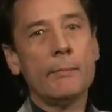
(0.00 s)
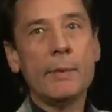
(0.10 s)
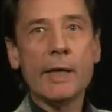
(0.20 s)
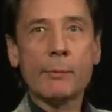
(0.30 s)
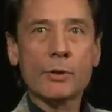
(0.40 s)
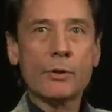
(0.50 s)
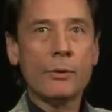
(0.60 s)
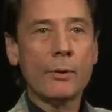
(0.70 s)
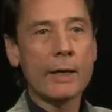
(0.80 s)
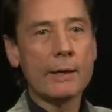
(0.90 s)
be able
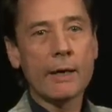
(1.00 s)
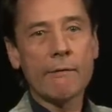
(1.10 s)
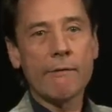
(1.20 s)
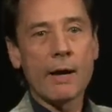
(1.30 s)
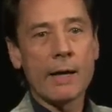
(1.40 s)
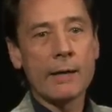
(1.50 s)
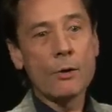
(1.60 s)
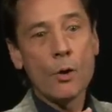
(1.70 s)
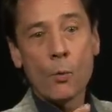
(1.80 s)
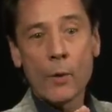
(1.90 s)
to identify
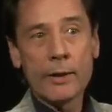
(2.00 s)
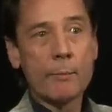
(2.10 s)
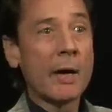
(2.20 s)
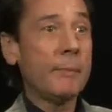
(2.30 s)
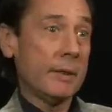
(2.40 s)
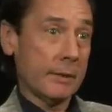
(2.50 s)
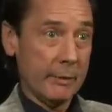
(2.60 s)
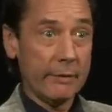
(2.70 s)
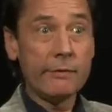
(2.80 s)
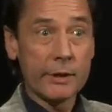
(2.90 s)
where there might be
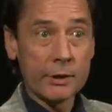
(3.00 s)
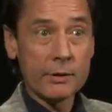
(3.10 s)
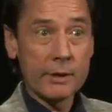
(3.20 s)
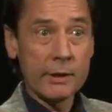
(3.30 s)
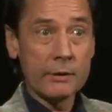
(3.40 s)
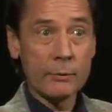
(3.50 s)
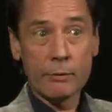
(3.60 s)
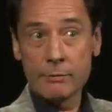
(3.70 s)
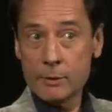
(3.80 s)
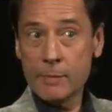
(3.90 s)
some deficiencies
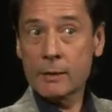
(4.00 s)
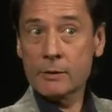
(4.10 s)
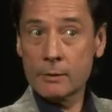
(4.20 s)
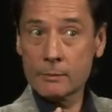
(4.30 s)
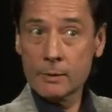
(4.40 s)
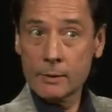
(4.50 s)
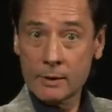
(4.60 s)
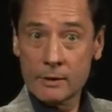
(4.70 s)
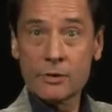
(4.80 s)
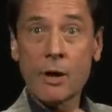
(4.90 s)
with respect to
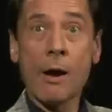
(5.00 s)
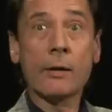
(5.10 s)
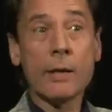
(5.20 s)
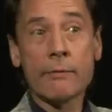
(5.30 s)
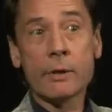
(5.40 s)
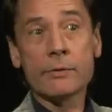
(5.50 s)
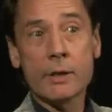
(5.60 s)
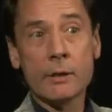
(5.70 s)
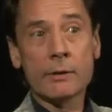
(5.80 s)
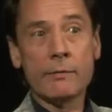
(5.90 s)
the desired level of
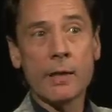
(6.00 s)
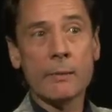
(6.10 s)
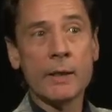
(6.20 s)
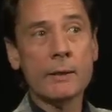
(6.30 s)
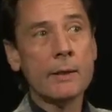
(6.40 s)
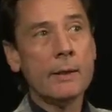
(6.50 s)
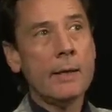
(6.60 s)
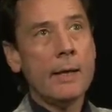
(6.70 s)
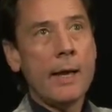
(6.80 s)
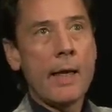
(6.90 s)
skill development,
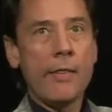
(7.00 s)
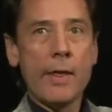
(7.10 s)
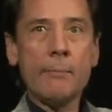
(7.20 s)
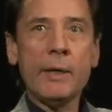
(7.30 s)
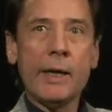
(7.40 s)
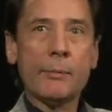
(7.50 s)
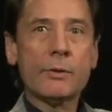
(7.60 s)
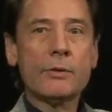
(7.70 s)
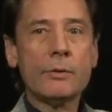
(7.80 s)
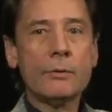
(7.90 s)
and then be able
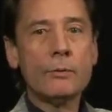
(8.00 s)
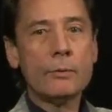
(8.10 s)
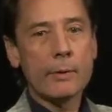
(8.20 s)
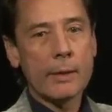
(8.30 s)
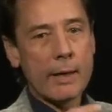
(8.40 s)
to,